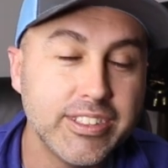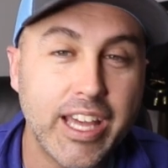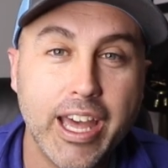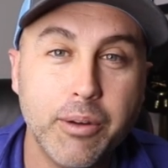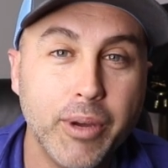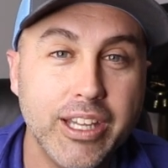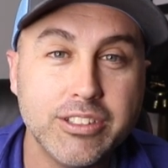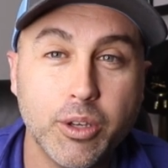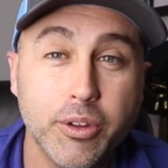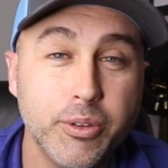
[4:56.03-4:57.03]

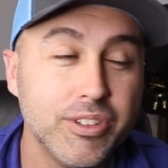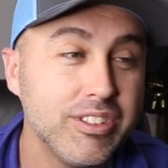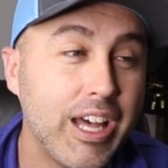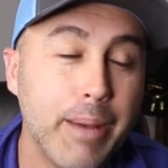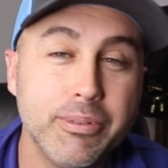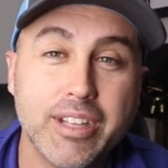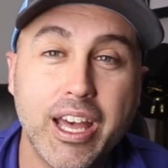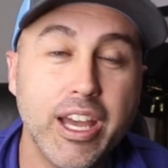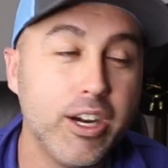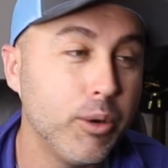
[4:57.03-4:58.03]
sideways going through a stop
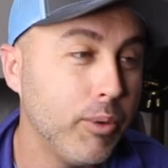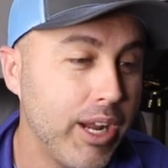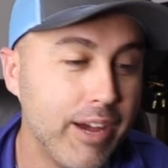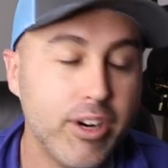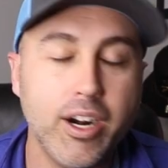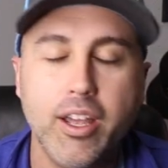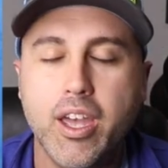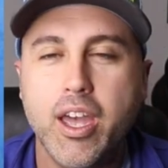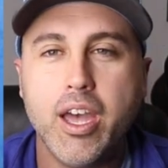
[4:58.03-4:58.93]
sign or whatever,